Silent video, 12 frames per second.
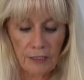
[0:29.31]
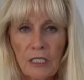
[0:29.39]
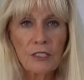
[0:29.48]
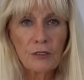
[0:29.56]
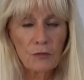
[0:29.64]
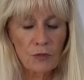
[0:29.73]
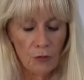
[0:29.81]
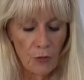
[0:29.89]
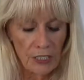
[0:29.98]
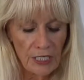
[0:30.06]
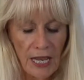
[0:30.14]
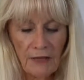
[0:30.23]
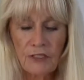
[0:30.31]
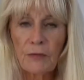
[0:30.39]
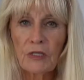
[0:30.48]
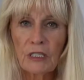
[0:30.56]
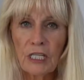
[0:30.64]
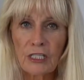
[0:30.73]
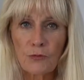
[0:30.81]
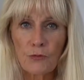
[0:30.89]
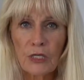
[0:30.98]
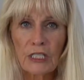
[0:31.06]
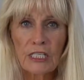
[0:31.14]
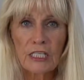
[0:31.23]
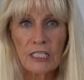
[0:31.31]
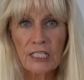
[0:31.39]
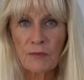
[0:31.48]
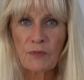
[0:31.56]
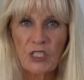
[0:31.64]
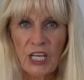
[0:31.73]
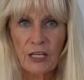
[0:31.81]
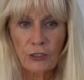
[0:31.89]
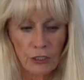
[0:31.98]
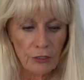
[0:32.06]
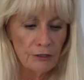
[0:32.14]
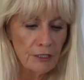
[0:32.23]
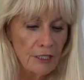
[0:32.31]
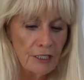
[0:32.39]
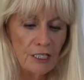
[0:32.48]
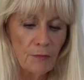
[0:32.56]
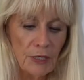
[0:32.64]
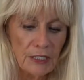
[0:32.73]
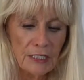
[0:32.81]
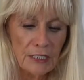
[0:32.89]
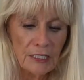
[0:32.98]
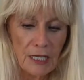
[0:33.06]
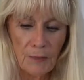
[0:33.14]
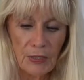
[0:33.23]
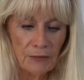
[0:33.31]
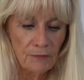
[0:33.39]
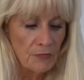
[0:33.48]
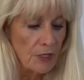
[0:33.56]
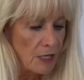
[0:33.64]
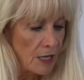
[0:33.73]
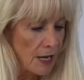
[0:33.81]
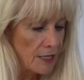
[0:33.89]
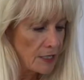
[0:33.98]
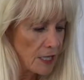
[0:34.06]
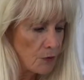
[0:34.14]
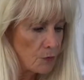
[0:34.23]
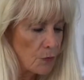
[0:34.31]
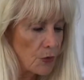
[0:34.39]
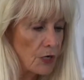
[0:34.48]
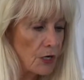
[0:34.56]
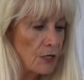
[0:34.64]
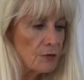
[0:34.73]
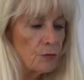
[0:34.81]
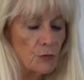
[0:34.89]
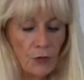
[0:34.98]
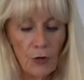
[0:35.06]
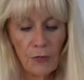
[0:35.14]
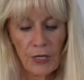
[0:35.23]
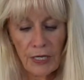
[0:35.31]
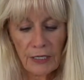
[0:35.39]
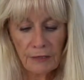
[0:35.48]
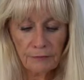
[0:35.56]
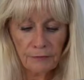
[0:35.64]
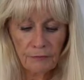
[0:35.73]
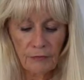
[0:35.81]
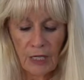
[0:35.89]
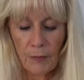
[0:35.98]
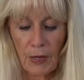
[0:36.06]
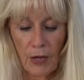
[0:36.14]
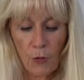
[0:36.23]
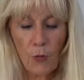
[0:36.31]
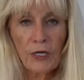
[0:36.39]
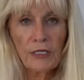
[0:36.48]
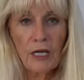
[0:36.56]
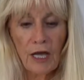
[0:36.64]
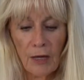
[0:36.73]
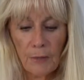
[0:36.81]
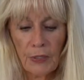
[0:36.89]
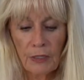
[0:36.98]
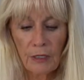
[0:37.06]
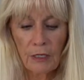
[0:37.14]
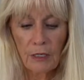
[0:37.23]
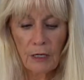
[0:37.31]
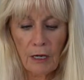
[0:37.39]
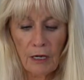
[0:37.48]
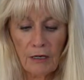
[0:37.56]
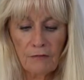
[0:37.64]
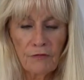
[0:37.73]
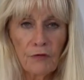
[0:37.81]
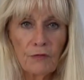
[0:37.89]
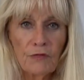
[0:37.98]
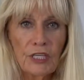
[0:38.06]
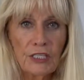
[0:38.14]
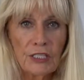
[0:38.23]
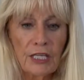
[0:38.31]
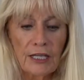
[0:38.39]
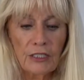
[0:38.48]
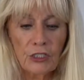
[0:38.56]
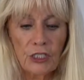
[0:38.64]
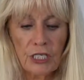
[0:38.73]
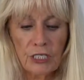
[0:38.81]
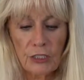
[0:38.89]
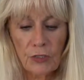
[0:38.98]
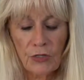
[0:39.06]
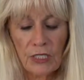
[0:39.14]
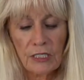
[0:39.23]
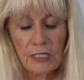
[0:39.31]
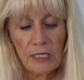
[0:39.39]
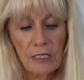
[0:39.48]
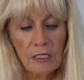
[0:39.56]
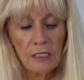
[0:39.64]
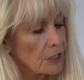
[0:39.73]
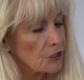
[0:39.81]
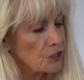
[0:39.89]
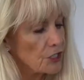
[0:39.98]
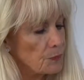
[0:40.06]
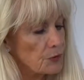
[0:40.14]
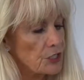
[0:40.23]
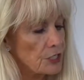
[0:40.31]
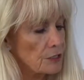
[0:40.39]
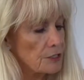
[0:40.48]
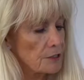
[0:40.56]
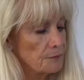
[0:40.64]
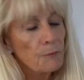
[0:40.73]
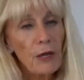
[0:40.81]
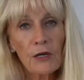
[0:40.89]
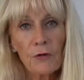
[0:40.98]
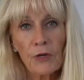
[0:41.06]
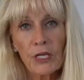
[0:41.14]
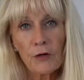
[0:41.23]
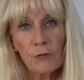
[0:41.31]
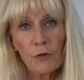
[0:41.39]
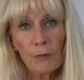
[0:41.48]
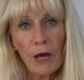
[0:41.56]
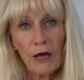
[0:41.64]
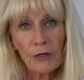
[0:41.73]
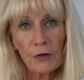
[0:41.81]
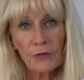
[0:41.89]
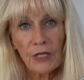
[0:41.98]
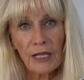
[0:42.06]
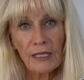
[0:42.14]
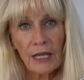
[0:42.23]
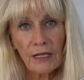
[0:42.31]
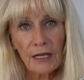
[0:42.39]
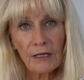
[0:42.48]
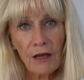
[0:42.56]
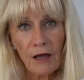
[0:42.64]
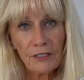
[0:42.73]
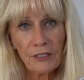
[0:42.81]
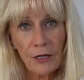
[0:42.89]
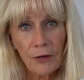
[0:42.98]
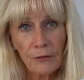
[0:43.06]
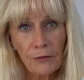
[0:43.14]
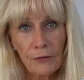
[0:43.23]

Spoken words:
It's great to have something that's really substantial to mix this up in. And then we're gonna throw in about 1 cup of this kind of cheese. So this is cheap cheese, Pecorino Romano, that I get at Costco.